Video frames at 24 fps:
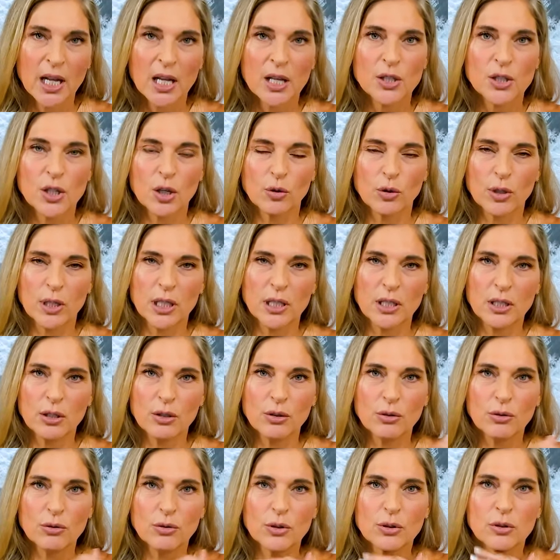so can
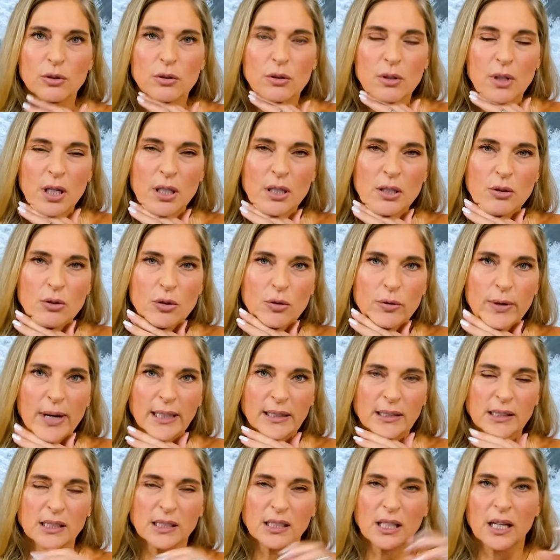you can you
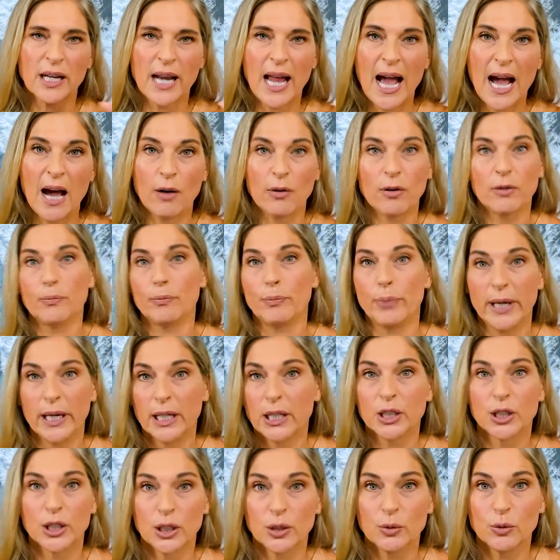direct us on how to pick
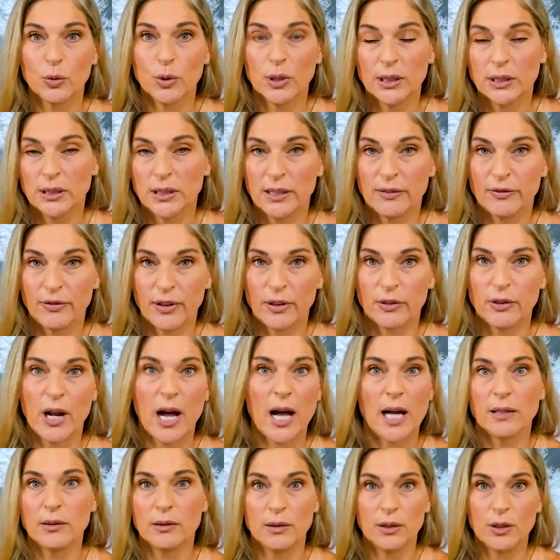a good one if they're
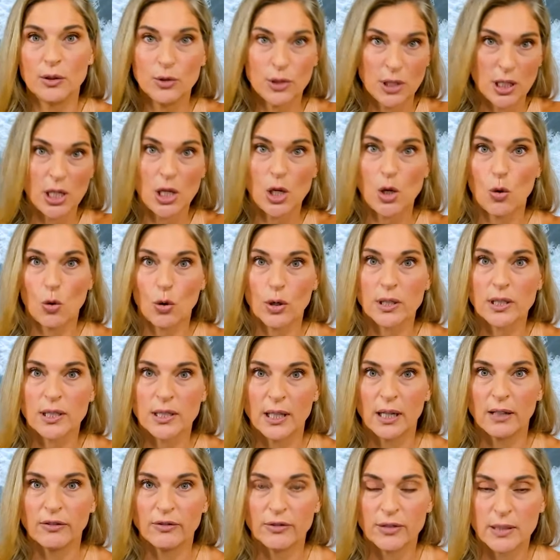not using your
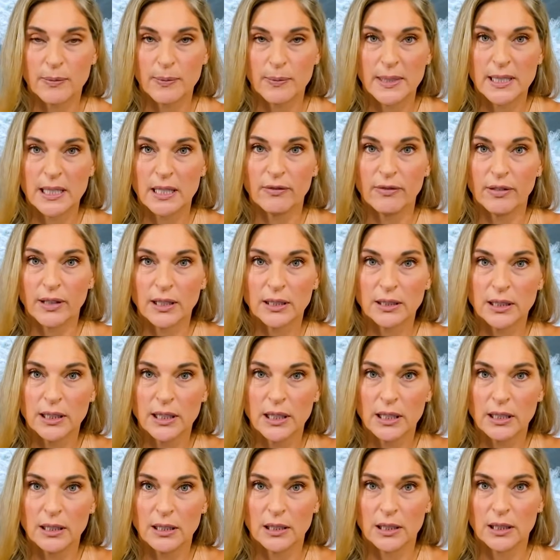stuff
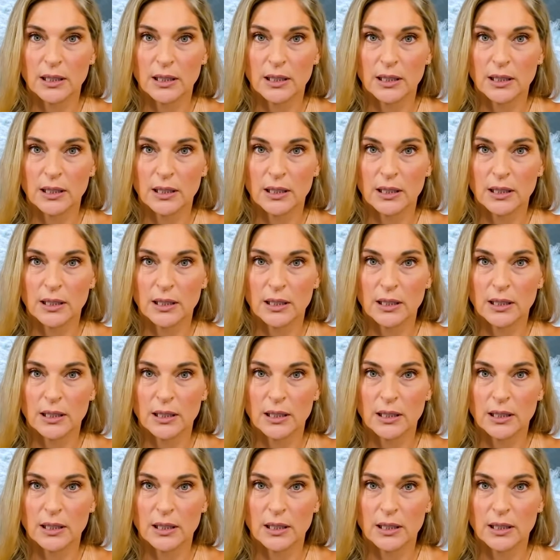specifically